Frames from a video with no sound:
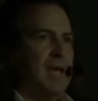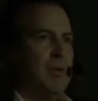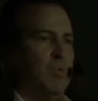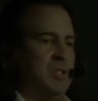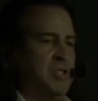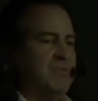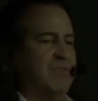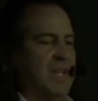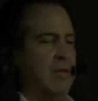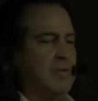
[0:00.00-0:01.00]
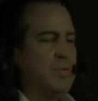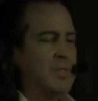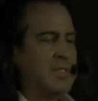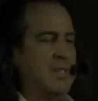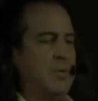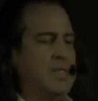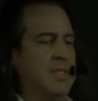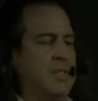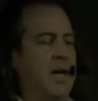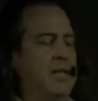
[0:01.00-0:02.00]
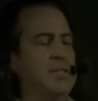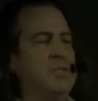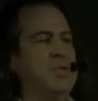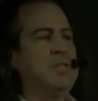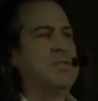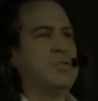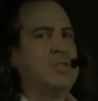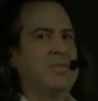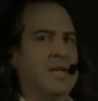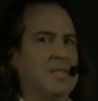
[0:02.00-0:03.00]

And what she found was that there was a concentrated surge of